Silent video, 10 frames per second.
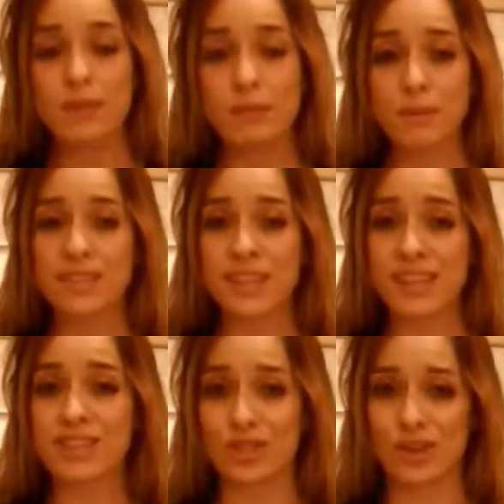But I'm
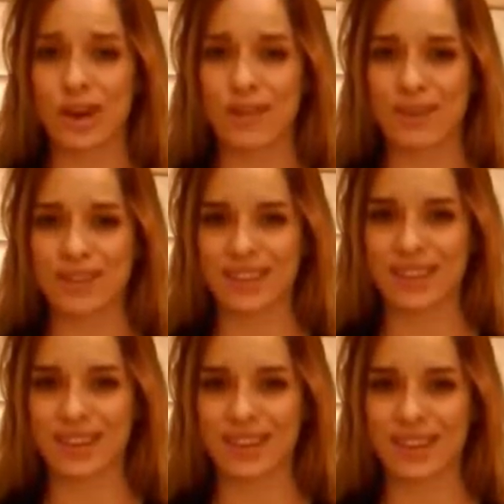excited to try it because
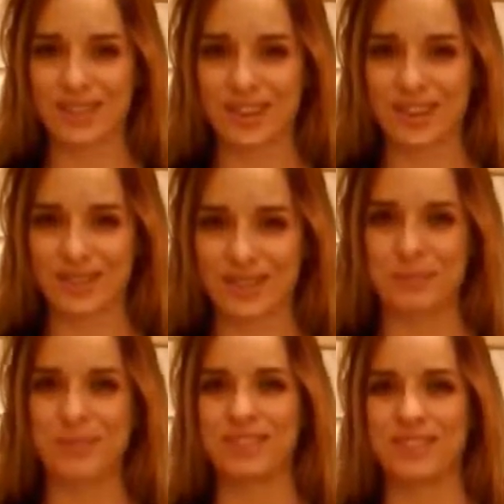now I can try those
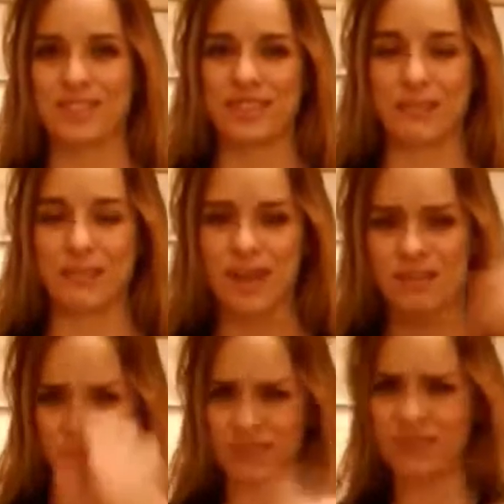recipes that you sent me
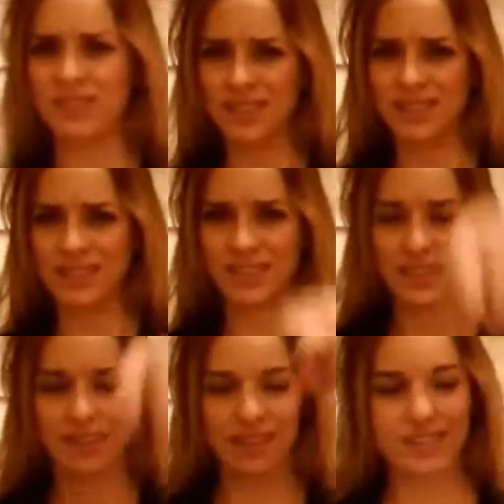out
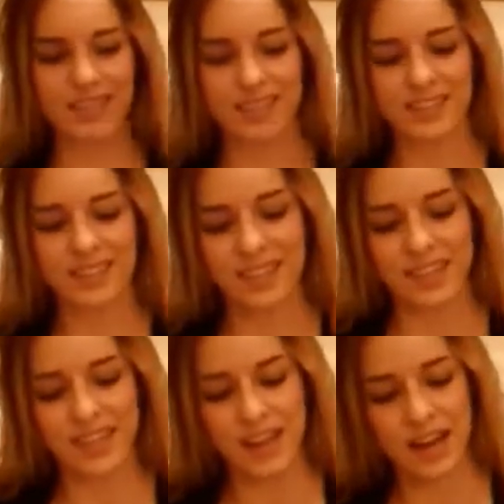Thank you, Lisa.
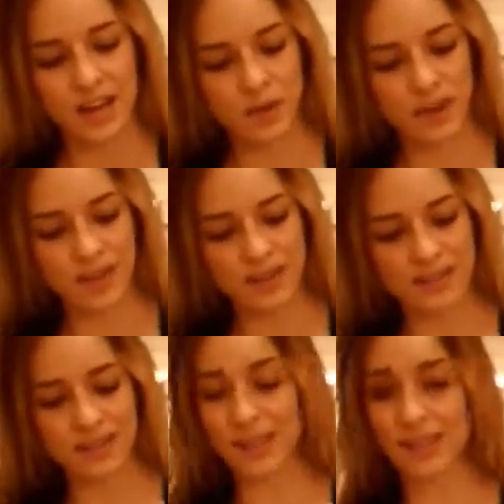Anyway,
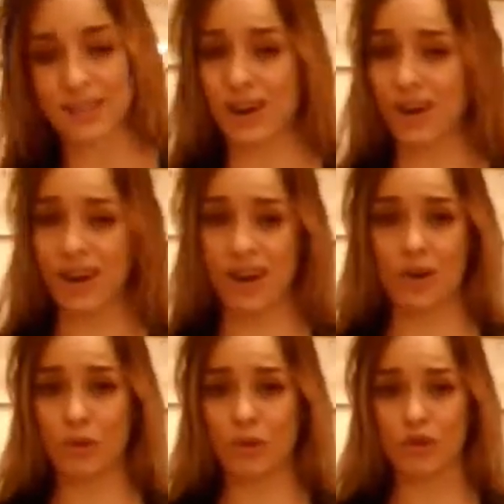that's it. That's all. I
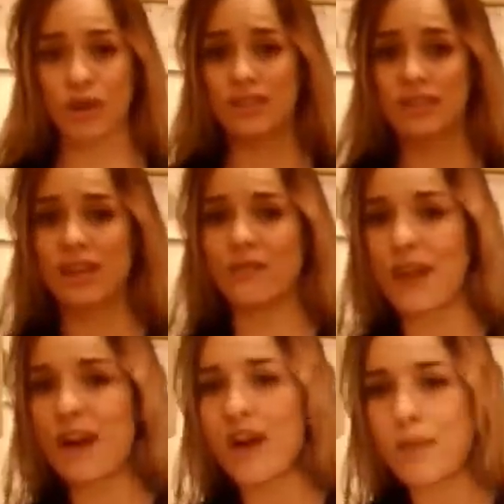hope you try this stuff
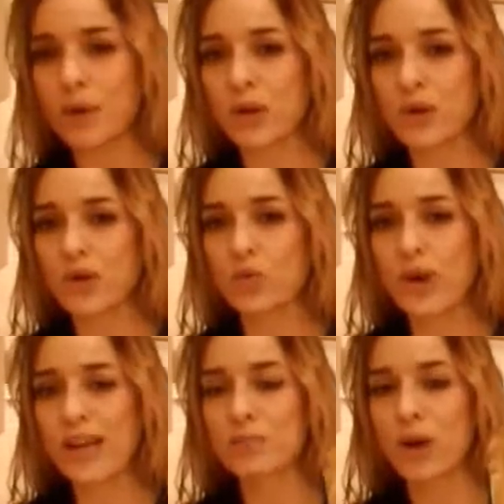out. Epicureal
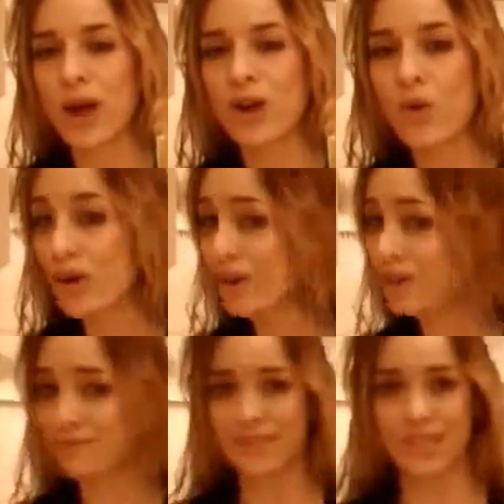rice bran
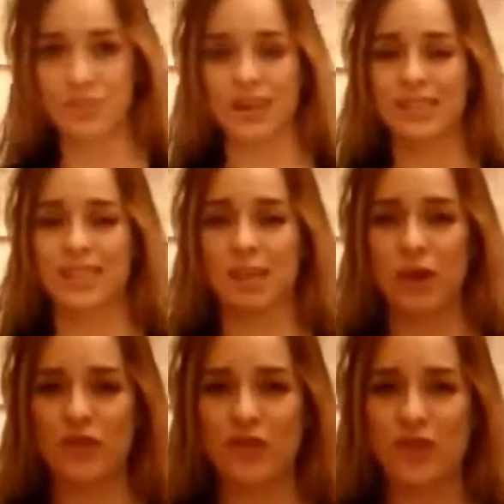oil. That's what I say
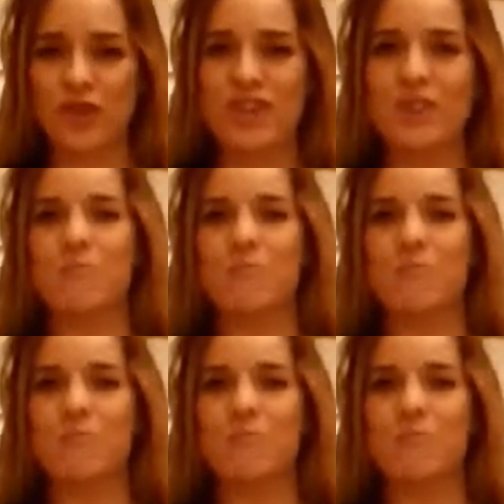about food.